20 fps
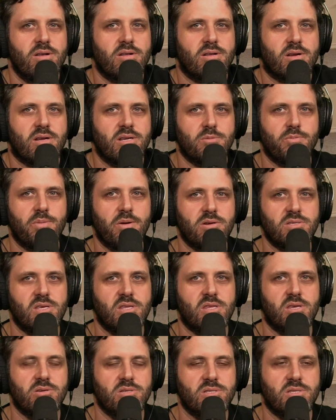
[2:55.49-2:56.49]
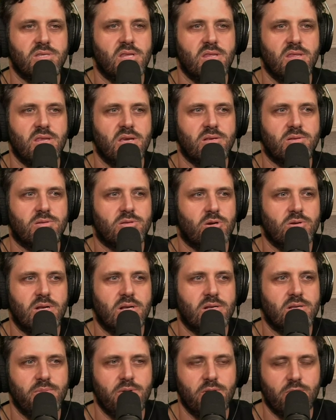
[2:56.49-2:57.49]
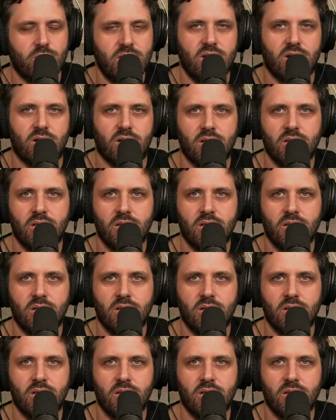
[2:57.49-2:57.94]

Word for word: conspiracy theories, and then they turned out to be real.